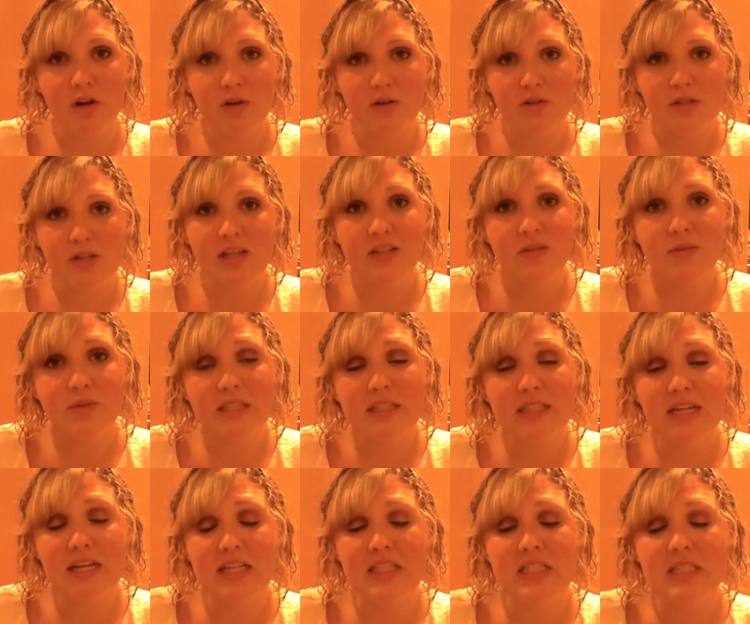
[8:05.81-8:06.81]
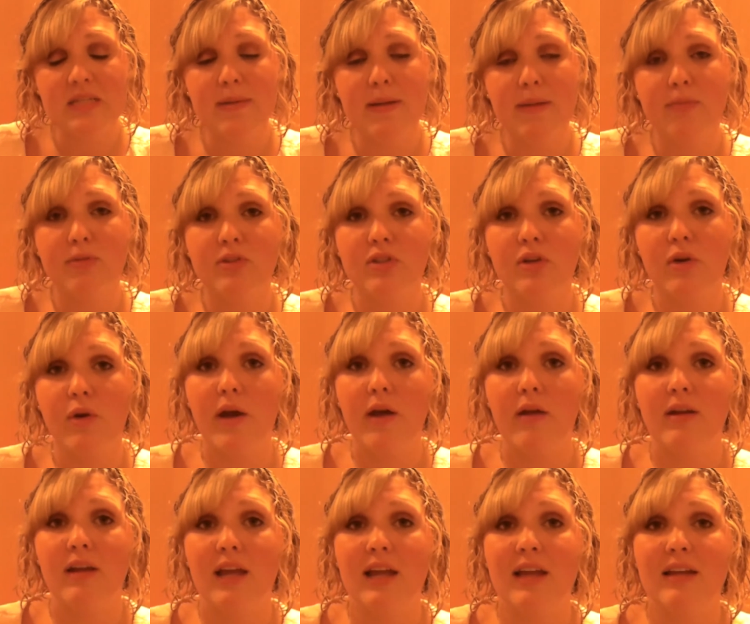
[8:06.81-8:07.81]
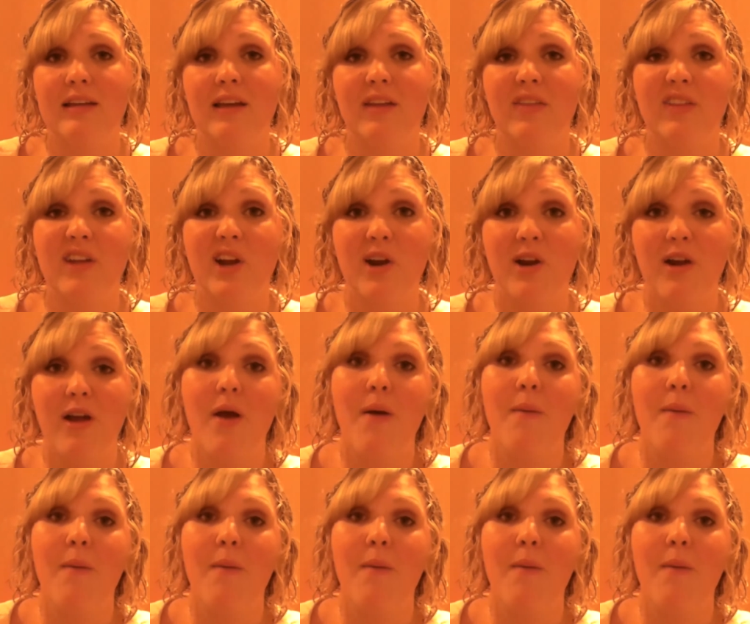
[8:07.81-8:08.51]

So that's really nice to be able to go out and hang down there.